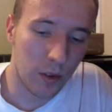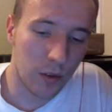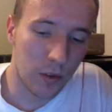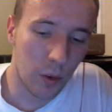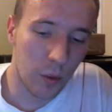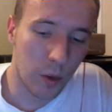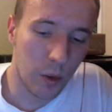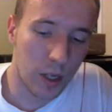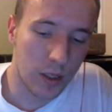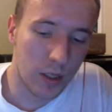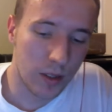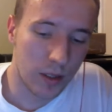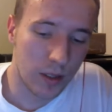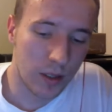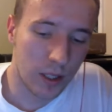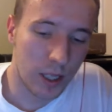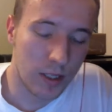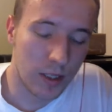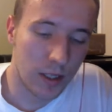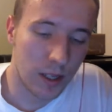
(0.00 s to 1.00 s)
4 weeks of the
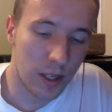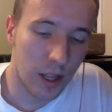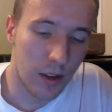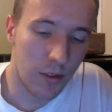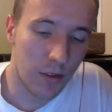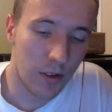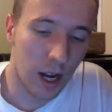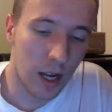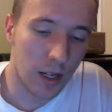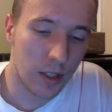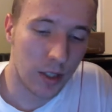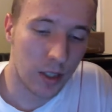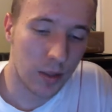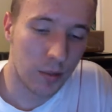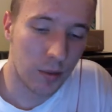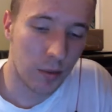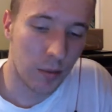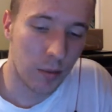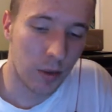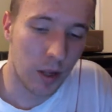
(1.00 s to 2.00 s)
season, and they've kind of just
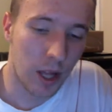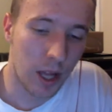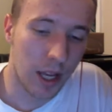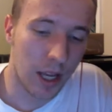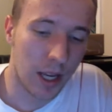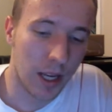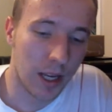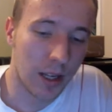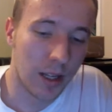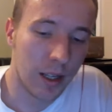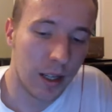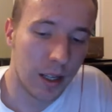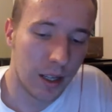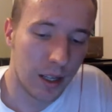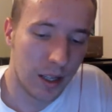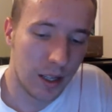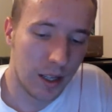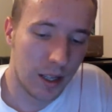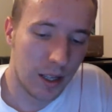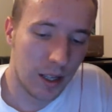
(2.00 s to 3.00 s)
been playing
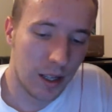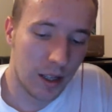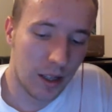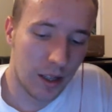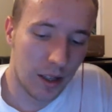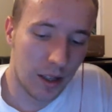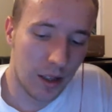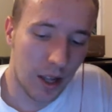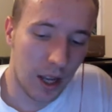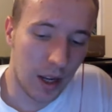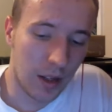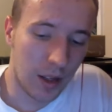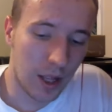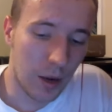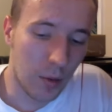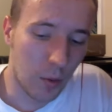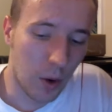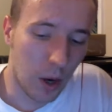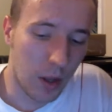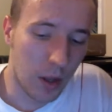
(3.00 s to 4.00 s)
like
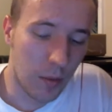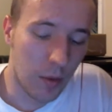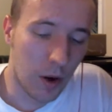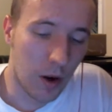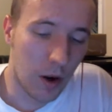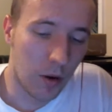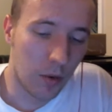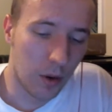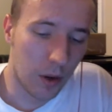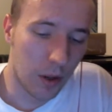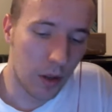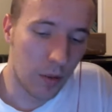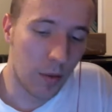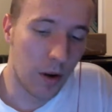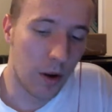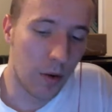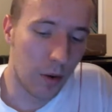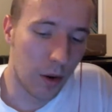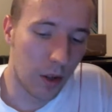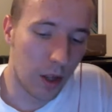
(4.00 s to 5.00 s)
they run the
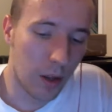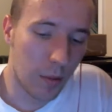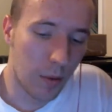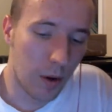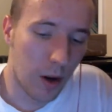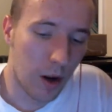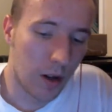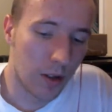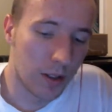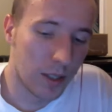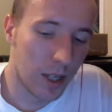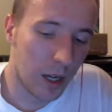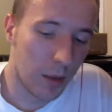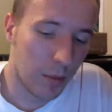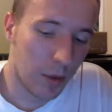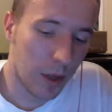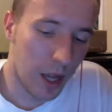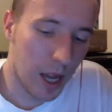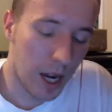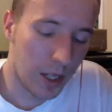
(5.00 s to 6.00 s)
ball, take
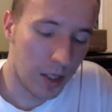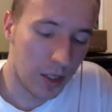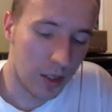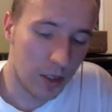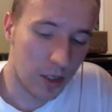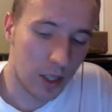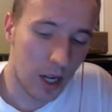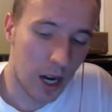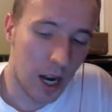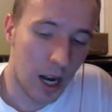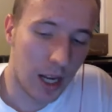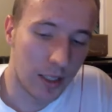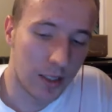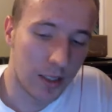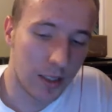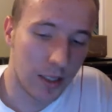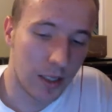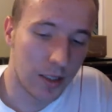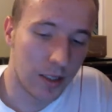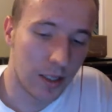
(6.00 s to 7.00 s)
play action shots.
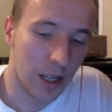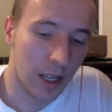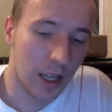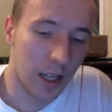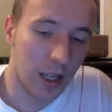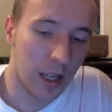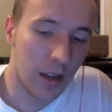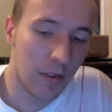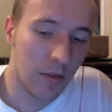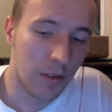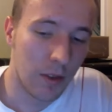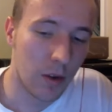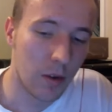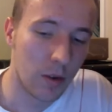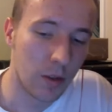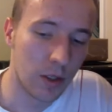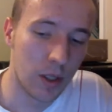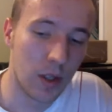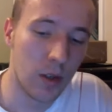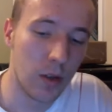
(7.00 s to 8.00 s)
And it's like, if
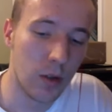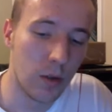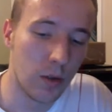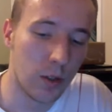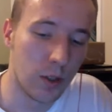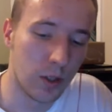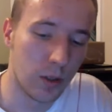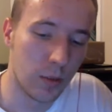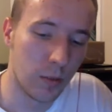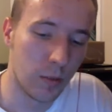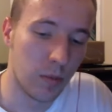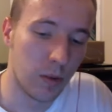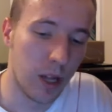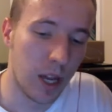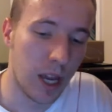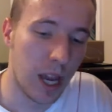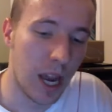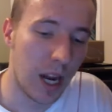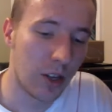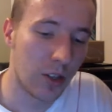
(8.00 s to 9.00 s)
those huge
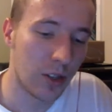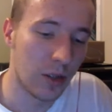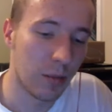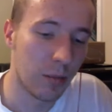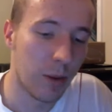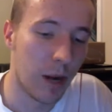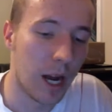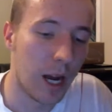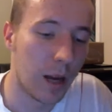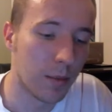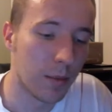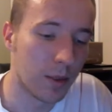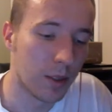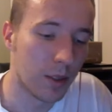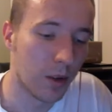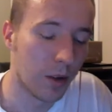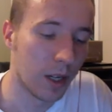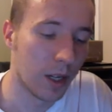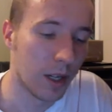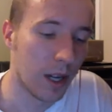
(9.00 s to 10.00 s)
play action bombs
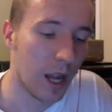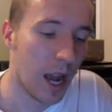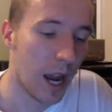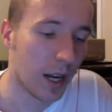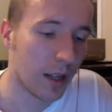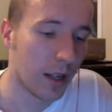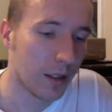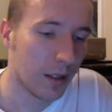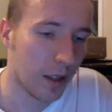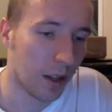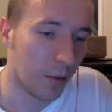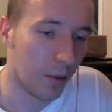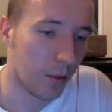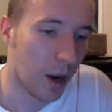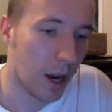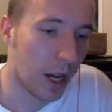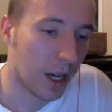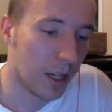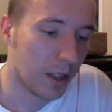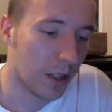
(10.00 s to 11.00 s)
don't connect, like
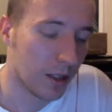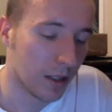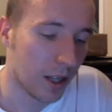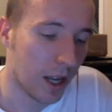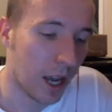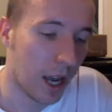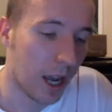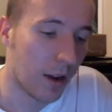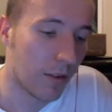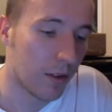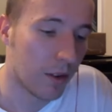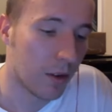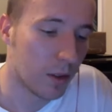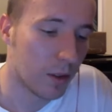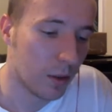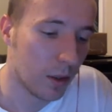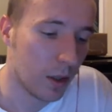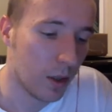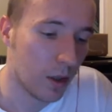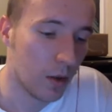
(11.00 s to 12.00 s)
Ryan doesn't have
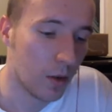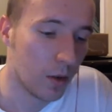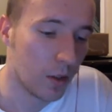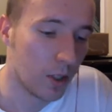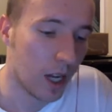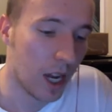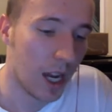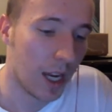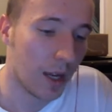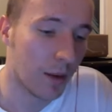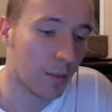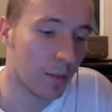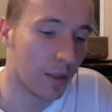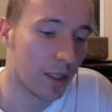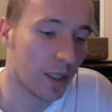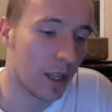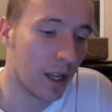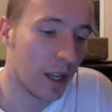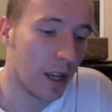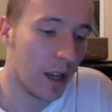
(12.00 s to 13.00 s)
those huge games,
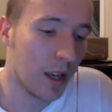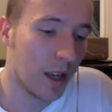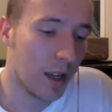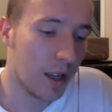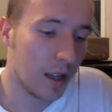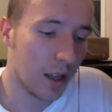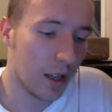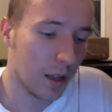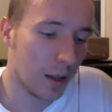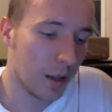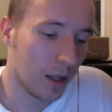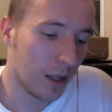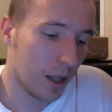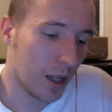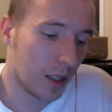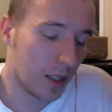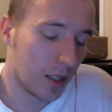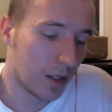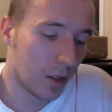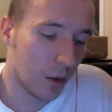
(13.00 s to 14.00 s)

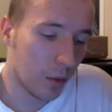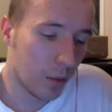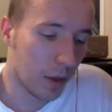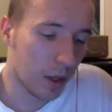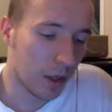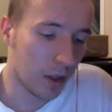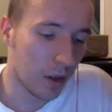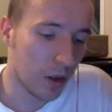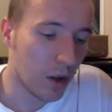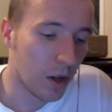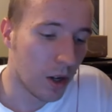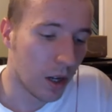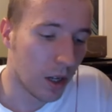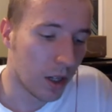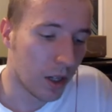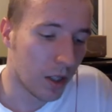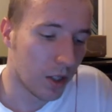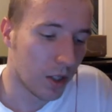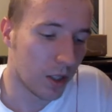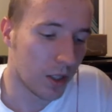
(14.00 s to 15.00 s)
he's still been good.
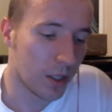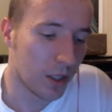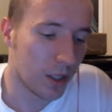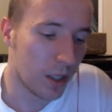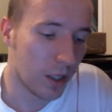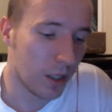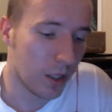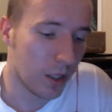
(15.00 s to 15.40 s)
It's just,